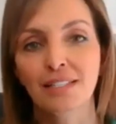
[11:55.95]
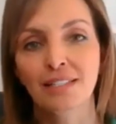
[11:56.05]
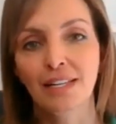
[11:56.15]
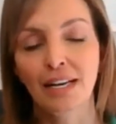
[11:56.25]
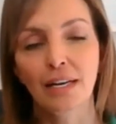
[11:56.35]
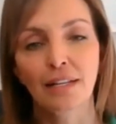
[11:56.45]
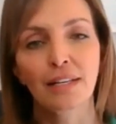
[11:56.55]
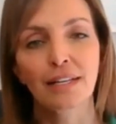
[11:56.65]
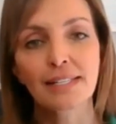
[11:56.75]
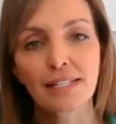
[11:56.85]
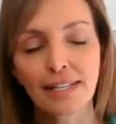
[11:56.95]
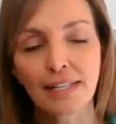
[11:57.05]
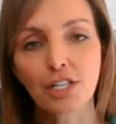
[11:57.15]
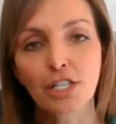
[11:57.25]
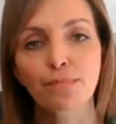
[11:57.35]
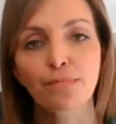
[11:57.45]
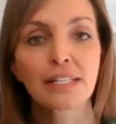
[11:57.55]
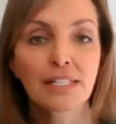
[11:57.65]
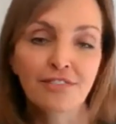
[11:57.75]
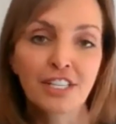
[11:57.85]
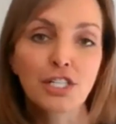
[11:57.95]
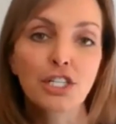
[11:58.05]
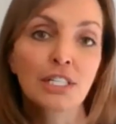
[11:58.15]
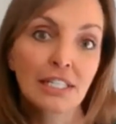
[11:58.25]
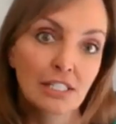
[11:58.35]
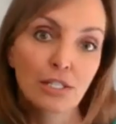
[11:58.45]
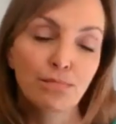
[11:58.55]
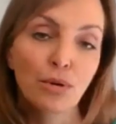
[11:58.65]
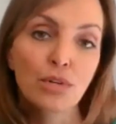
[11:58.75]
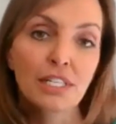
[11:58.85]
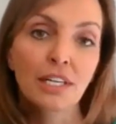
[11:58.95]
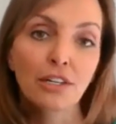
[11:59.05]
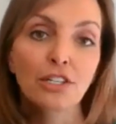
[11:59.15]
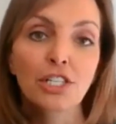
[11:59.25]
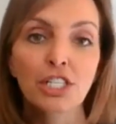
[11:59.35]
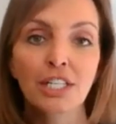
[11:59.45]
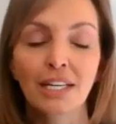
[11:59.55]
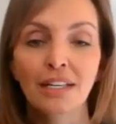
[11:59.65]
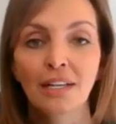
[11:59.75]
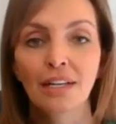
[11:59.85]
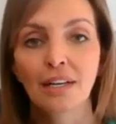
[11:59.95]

And I think his leadership and his vision in supporting Ursula